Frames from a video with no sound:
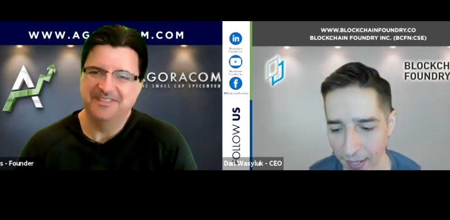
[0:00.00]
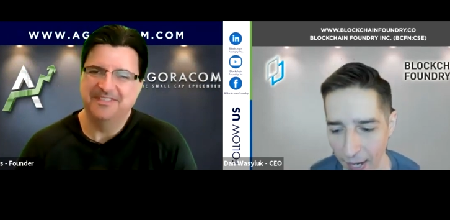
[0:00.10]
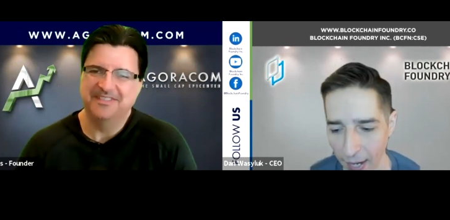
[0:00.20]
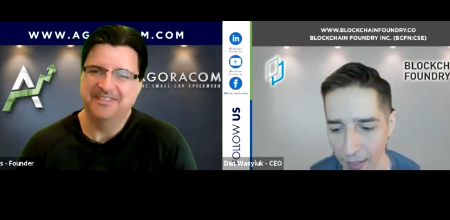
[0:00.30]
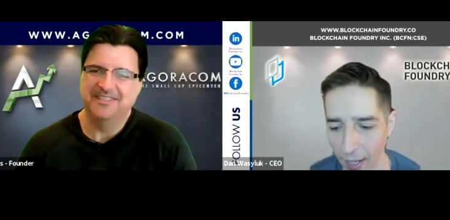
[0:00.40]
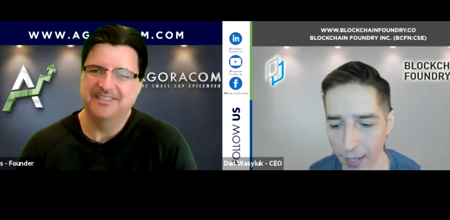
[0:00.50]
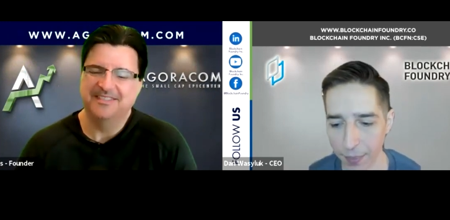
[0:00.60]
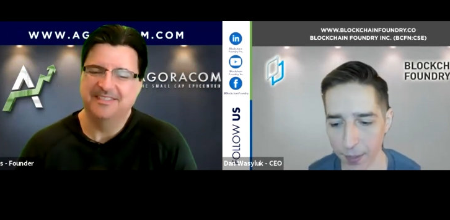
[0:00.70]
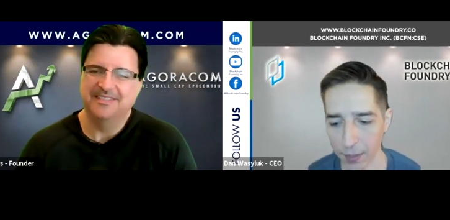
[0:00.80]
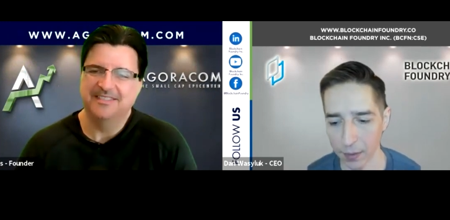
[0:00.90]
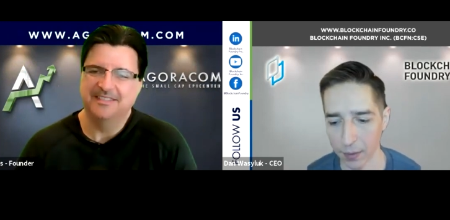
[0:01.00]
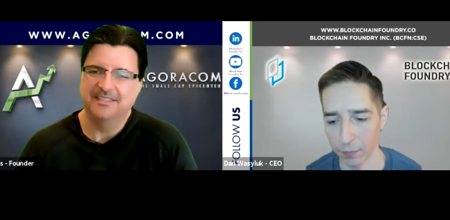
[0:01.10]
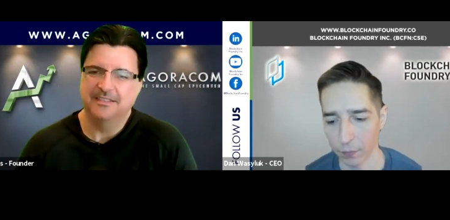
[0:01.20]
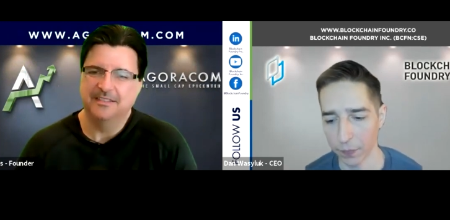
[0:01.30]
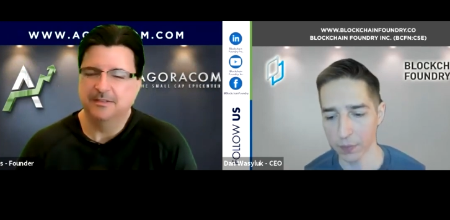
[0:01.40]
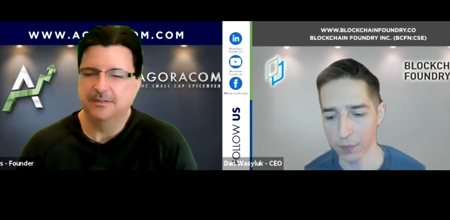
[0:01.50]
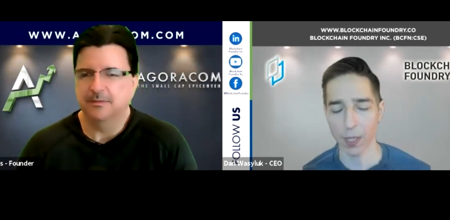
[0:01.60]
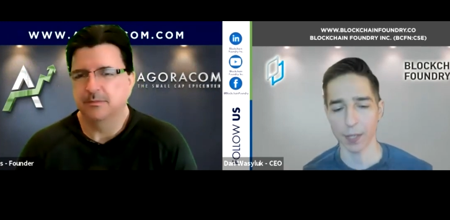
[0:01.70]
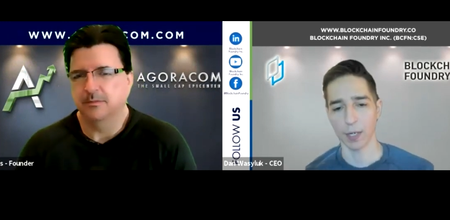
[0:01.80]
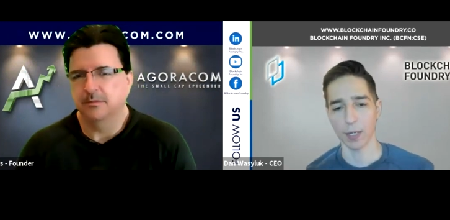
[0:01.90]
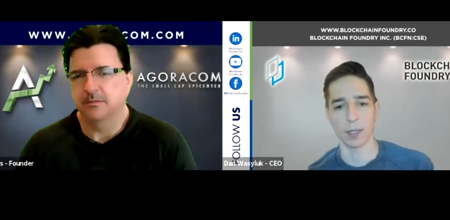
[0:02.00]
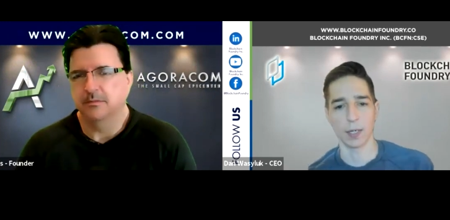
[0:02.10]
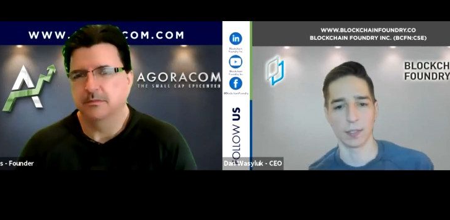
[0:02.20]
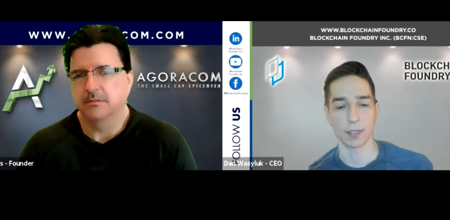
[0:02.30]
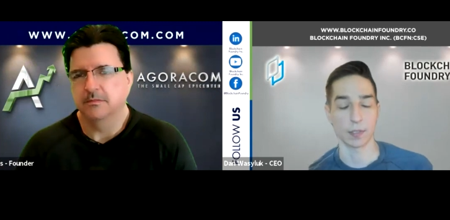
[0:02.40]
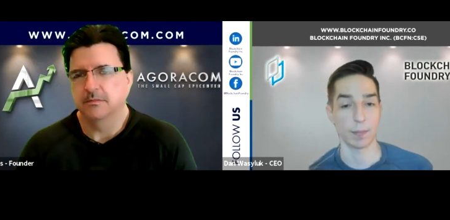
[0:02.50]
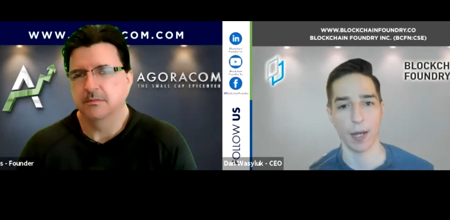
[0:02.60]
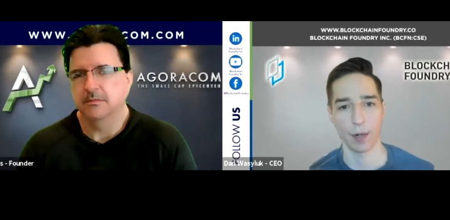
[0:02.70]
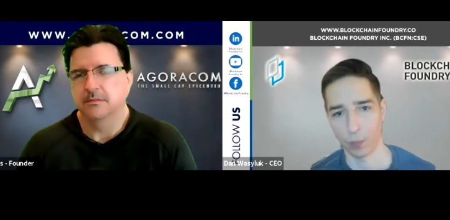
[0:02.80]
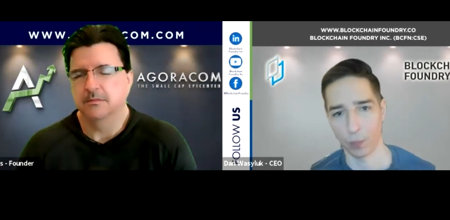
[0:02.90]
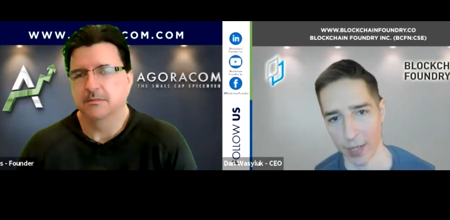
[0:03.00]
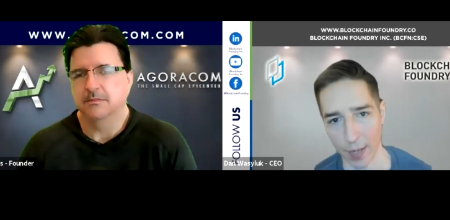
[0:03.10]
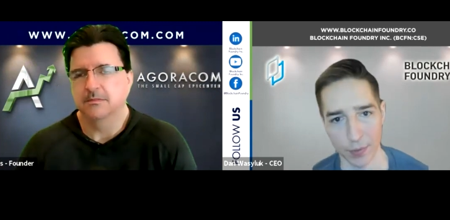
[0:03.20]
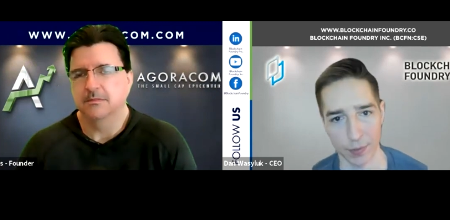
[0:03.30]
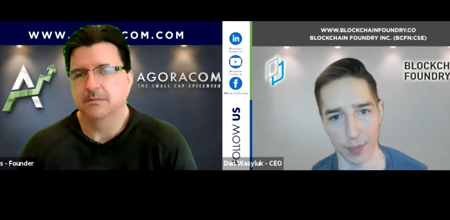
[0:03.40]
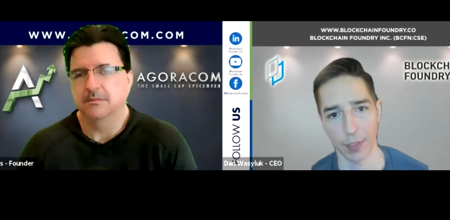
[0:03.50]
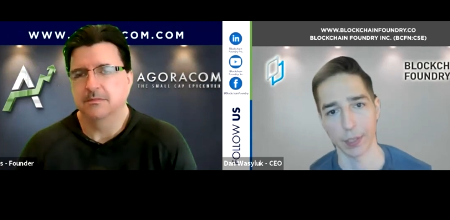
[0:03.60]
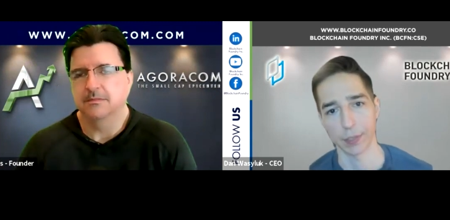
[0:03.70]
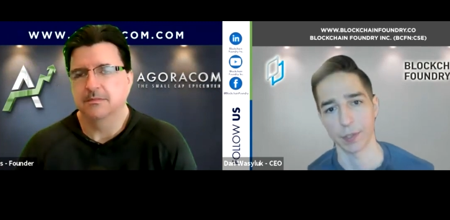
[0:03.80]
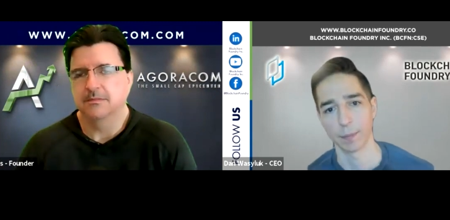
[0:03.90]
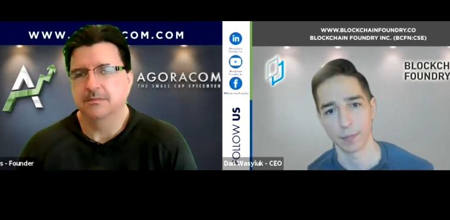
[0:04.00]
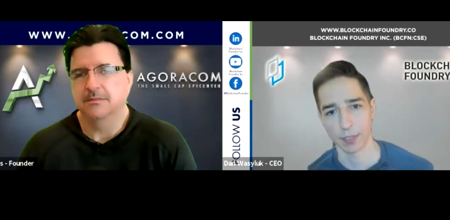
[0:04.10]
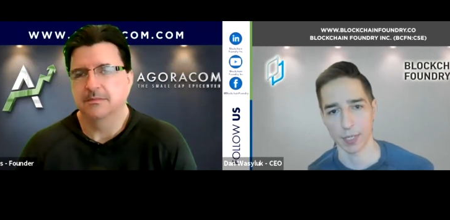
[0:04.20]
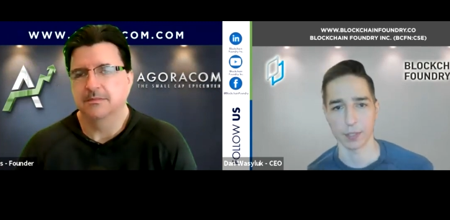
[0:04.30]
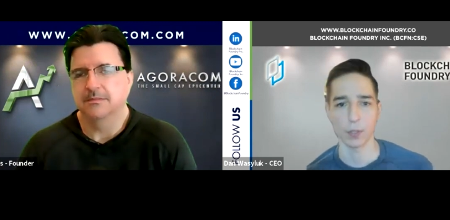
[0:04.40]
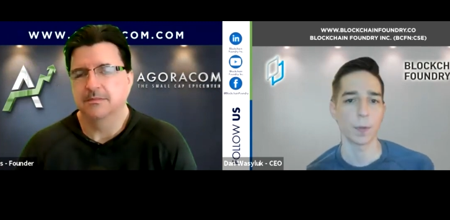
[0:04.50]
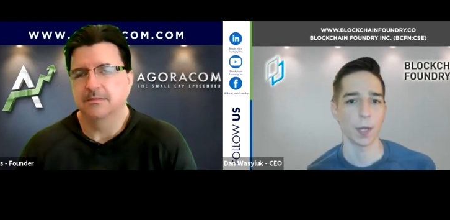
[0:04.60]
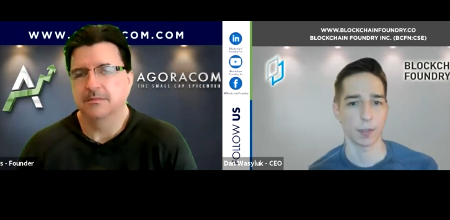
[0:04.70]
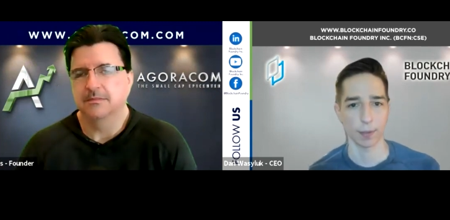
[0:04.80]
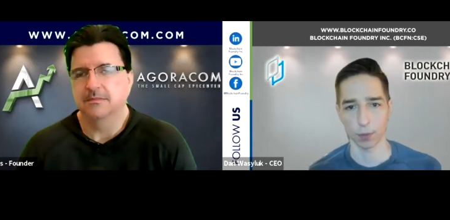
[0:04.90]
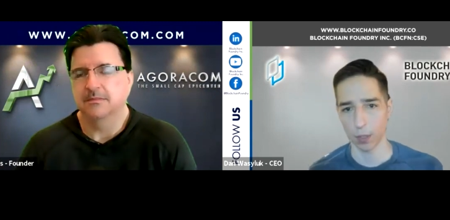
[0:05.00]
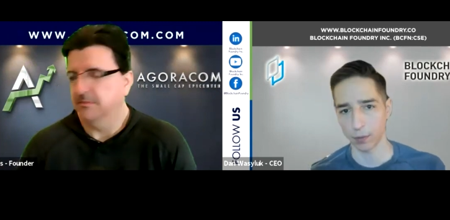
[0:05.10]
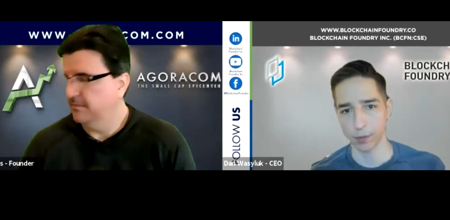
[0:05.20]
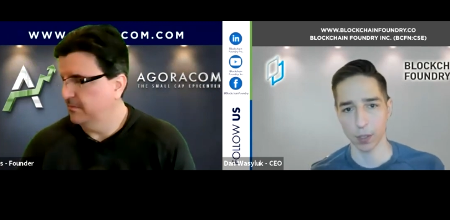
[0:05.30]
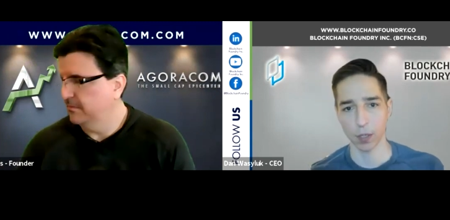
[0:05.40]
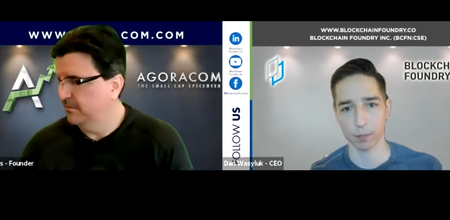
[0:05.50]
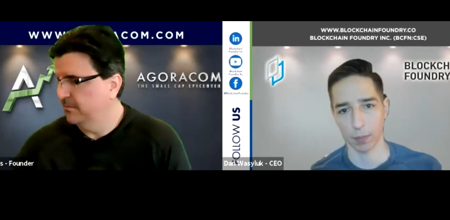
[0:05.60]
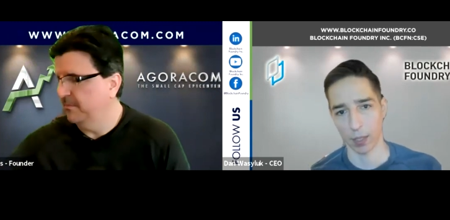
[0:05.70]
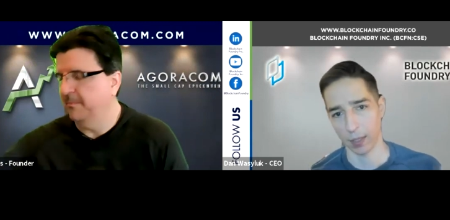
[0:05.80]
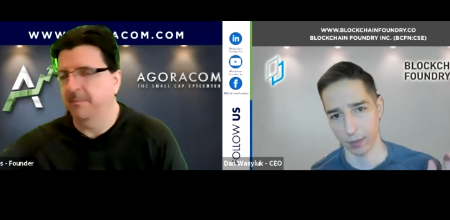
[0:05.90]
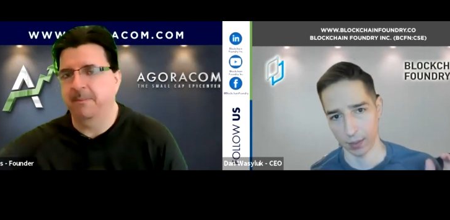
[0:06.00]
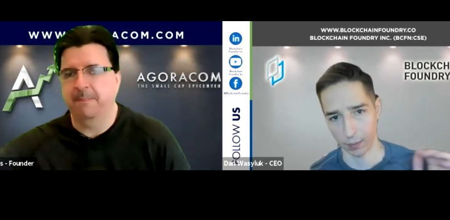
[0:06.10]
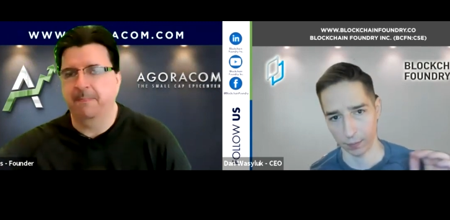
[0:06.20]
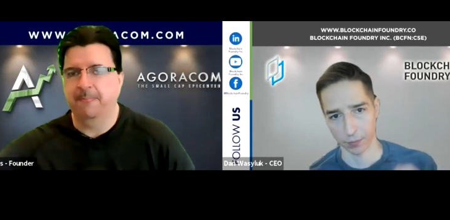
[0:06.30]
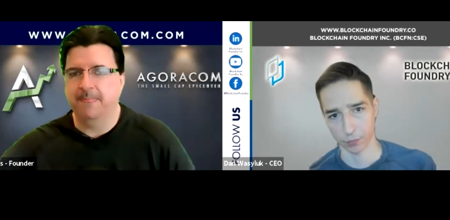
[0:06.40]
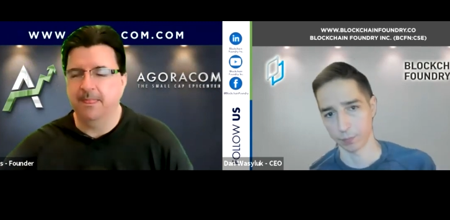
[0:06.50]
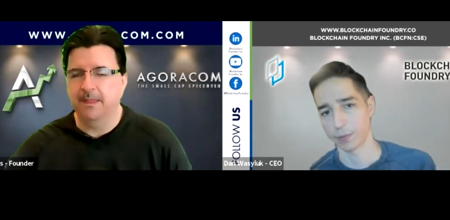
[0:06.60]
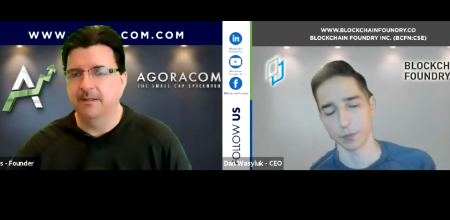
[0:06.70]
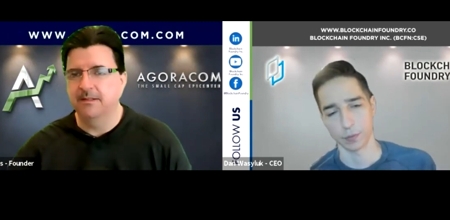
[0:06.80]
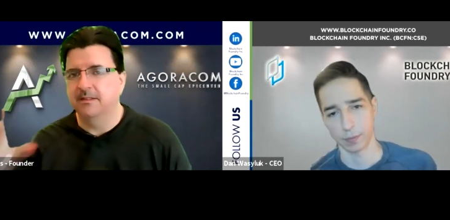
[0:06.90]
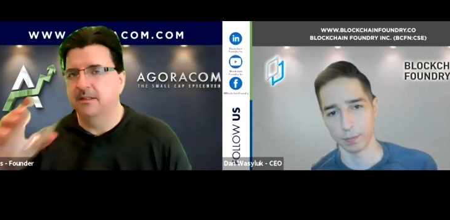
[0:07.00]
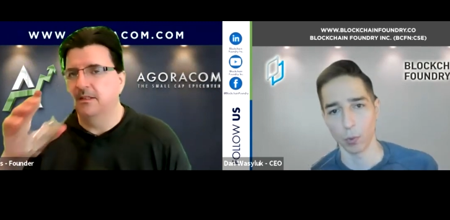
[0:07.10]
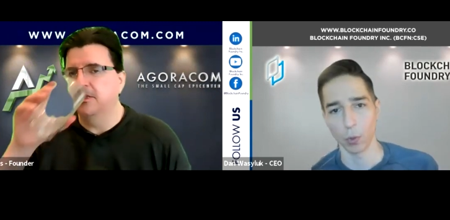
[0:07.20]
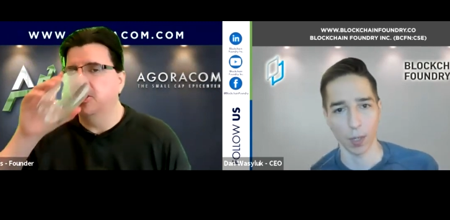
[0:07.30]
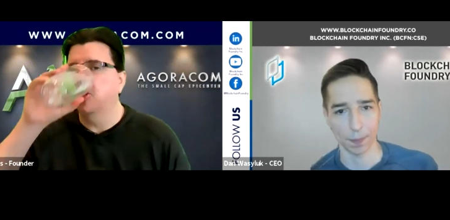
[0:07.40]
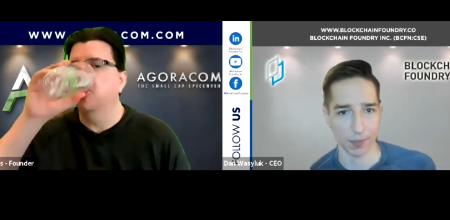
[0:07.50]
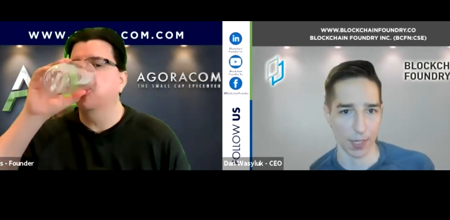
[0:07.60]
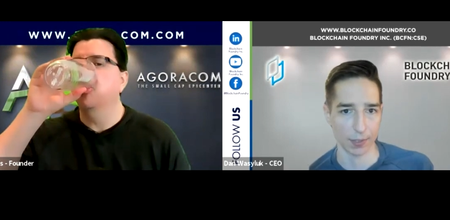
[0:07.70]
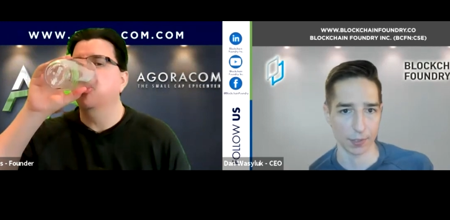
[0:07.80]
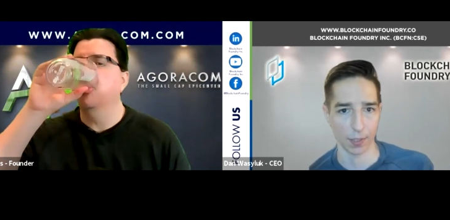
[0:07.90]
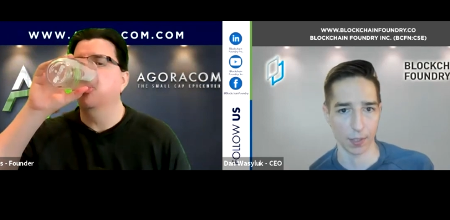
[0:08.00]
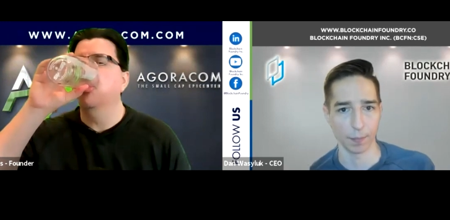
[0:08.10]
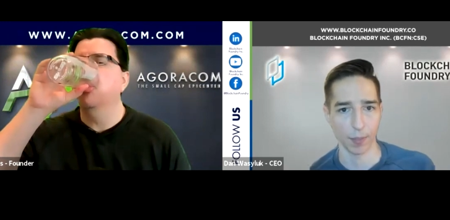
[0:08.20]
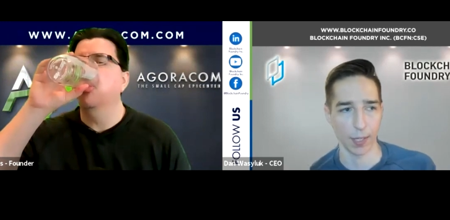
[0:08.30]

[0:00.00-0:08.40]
Speaker 1: I, I think first of all, I think it, it, doesn't matter what happens in the near term because I do think that long term, it you know, there's there's more upside to come,